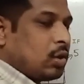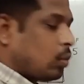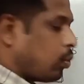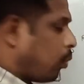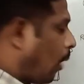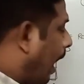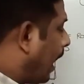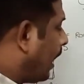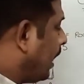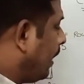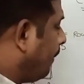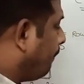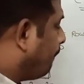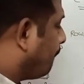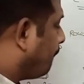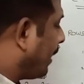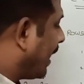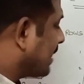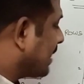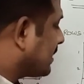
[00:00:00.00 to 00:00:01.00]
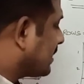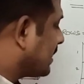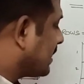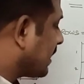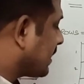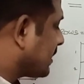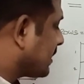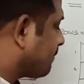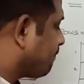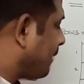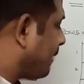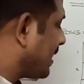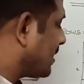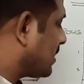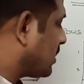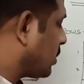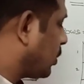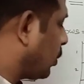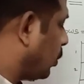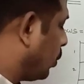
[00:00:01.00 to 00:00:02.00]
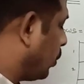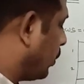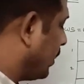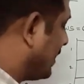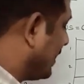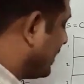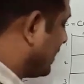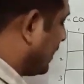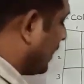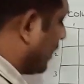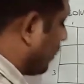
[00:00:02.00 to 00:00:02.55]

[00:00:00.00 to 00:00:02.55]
12 plus 6 plus 2, which is